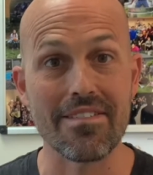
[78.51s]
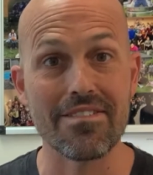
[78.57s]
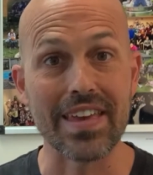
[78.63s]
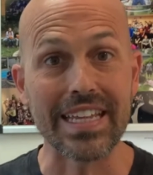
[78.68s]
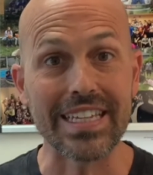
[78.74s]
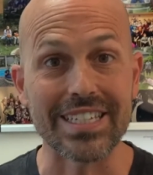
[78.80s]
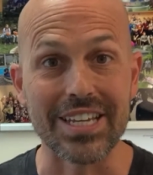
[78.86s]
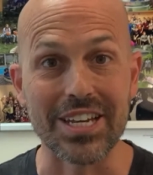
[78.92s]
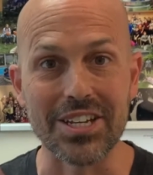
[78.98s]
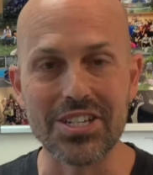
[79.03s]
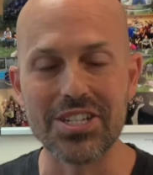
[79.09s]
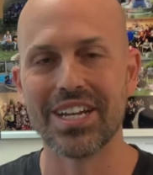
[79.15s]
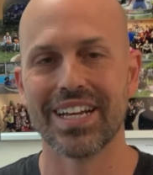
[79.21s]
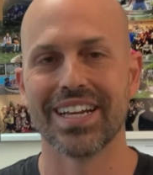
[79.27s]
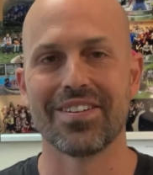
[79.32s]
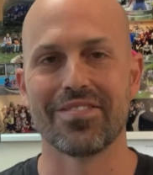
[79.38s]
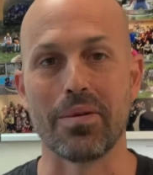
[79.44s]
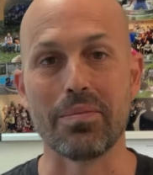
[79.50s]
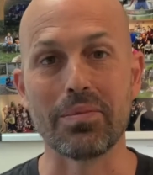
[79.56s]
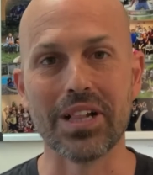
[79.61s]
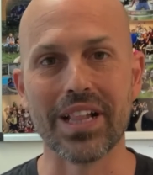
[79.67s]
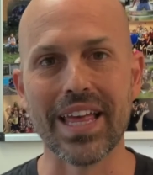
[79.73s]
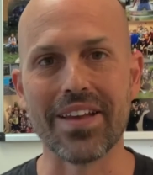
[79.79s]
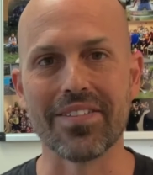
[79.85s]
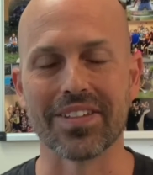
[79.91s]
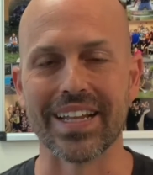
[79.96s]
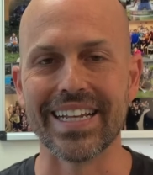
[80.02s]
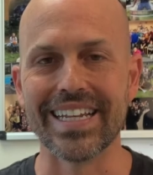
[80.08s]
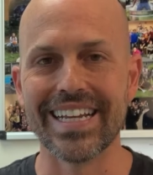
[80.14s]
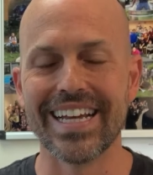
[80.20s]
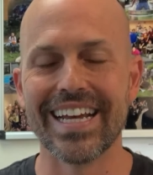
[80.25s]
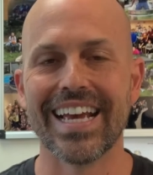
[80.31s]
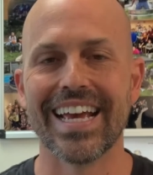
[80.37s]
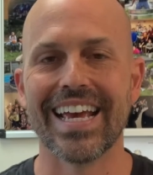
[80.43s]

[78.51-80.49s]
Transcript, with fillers: vintage from Cleveland